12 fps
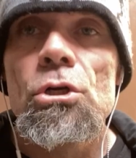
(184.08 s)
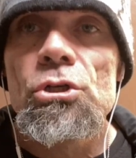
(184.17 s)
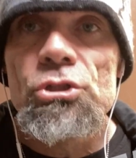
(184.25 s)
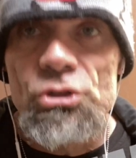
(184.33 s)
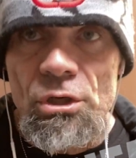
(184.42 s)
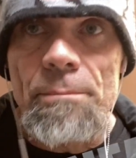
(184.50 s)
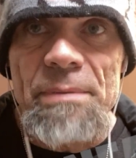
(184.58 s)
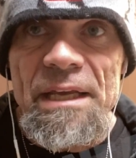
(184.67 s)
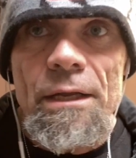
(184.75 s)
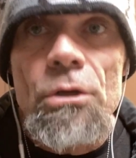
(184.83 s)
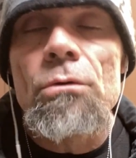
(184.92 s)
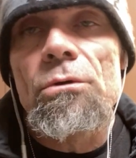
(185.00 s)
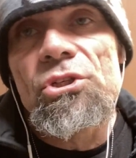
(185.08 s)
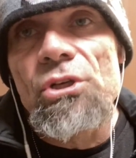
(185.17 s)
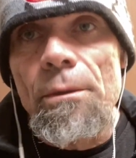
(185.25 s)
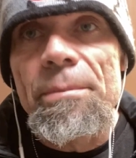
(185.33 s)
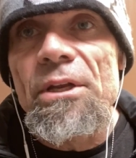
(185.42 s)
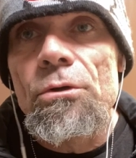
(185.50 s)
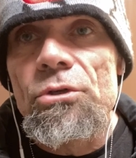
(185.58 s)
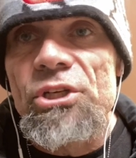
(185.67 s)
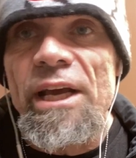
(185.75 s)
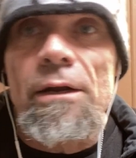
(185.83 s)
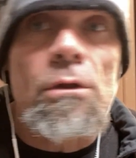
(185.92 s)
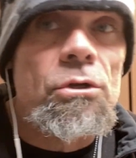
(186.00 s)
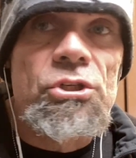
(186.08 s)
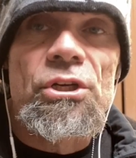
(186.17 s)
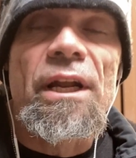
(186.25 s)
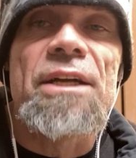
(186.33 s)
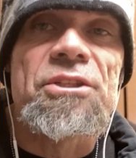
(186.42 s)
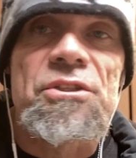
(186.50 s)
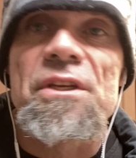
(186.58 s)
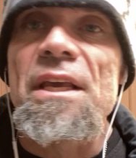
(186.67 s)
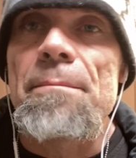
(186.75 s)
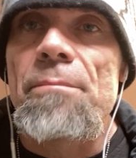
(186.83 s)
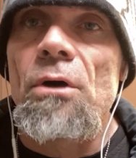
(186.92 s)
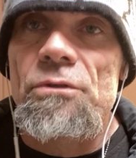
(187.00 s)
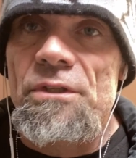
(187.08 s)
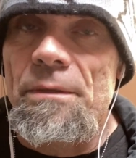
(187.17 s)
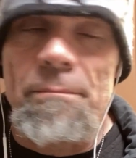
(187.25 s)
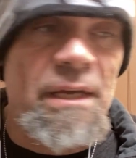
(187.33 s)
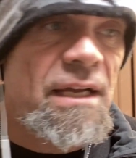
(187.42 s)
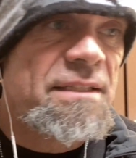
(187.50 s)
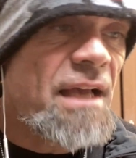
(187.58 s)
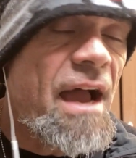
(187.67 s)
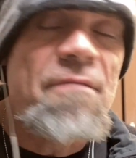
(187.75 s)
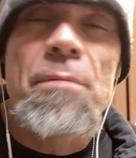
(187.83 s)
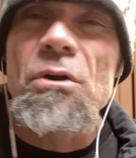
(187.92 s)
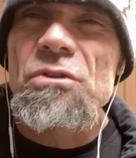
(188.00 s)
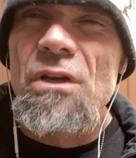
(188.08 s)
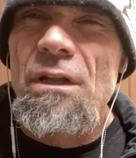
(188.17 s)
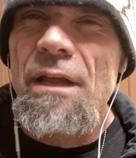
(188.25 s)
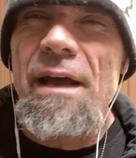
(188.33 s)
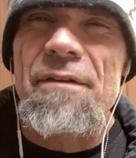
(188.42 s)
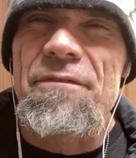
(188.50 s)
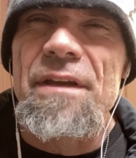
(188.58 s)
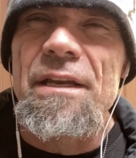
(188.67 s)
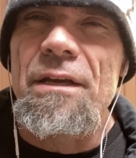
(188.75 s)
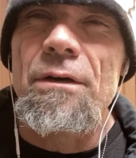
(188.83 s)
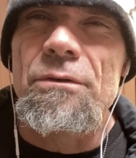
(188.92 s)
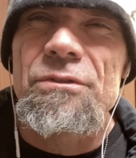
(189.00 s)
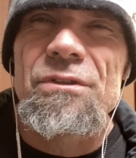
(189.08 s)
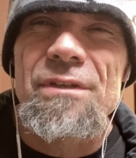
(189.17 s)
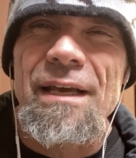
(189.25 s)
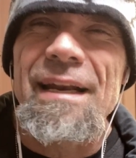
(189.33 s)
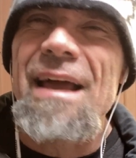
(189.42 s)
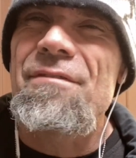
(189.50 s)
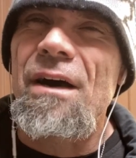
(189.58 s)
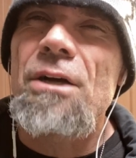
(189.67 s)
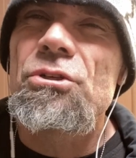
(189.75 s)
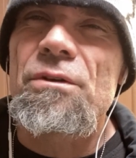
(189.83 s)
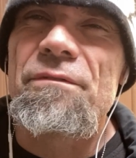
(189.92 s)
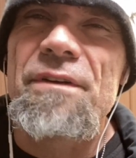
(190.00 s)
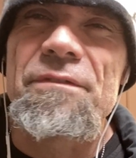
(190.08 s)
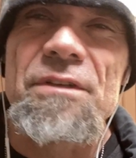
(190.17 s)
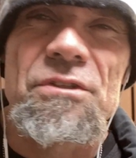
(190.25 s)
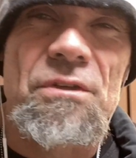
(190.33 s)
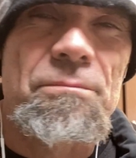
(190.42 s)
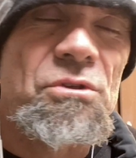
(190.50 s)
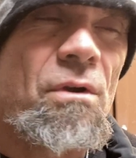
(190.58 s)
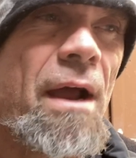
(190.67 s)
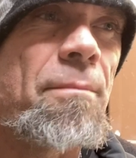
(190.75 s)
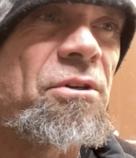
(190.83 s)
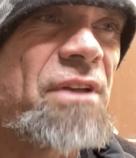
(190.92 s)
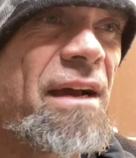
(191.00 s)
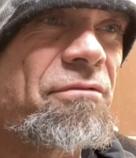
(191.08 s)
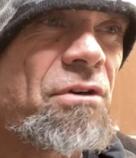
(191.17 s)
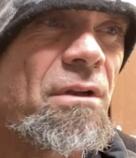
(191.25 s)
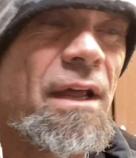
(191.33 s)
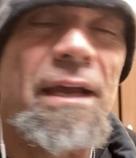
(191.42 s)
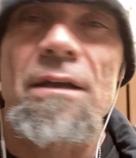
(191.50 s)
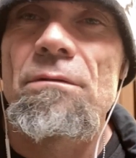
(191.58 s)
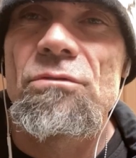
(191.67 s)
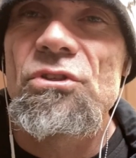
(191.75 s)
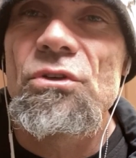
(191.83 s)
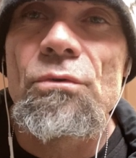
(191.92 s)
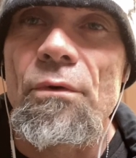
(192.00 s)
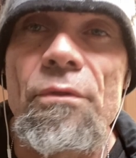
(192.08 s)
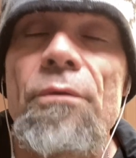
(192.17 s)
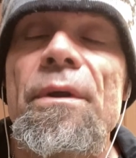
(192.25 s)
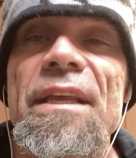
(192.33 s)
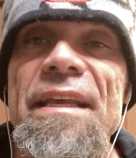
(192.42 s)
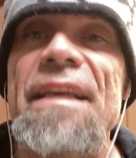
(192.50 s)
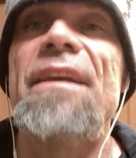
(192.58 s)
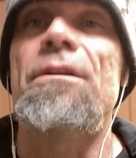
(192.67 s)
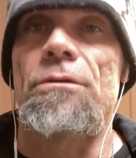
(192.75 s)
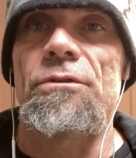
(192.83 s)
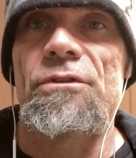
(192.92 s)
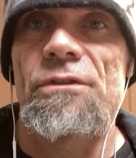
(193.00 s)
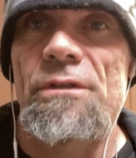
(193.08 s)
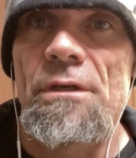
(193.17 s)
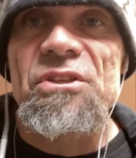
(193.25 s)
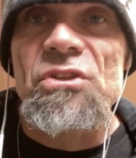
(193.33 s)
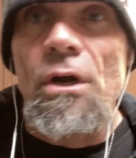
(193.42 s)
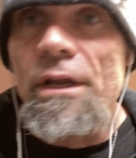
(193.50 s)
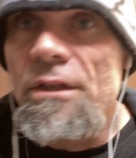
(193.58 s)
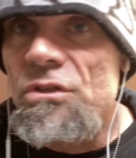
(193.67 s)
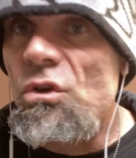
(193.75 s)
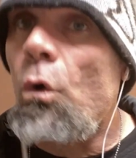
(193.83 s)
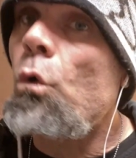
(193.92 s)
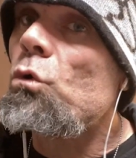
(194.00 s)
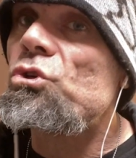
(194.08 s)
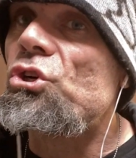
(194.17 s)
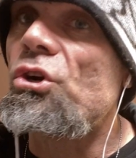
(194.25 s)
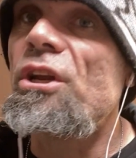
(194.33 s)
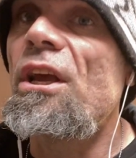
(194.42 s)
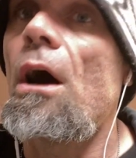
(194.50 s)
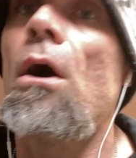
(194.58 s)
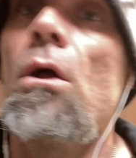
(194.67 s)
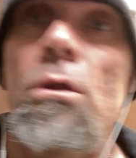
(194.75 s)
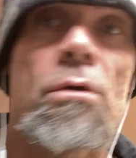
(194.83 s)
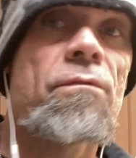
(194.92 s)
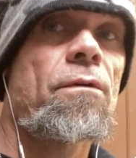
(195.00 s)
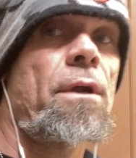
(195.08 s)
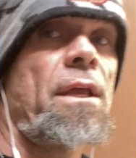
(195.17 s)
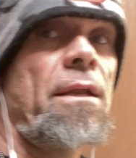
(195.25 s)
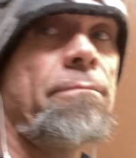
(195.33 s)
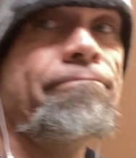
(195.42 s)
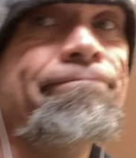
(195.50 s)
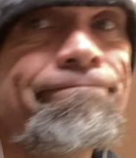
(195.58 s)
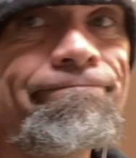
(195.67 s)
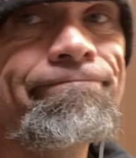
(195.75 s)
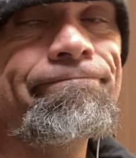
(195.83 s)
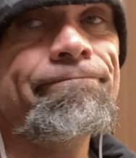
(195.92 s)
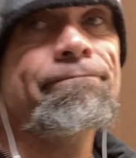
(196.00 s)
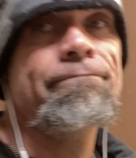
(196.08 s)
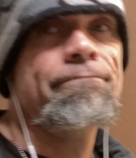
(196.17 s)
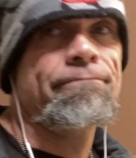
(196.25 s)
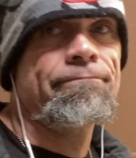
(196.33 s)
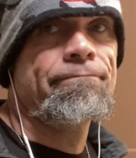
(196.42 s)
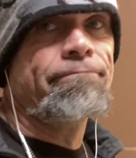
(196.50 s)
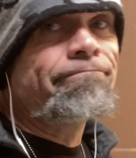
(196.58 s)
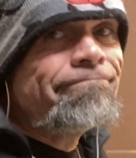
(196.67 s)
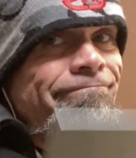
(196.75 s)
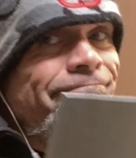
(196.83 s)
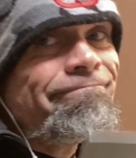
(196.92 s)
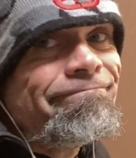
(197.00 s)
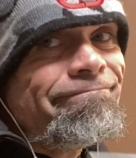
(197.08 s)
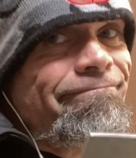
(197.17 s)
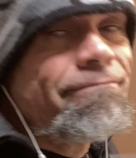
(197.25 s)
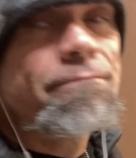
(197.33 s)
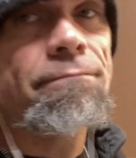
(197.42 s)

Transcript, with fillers: Should it be a new should it be a new channel or should I just keep posting because I post a lot of videos and I have 150 subscribers after like two or three years. Am I going to be starting this whole journey all over again? Leave a comment, let me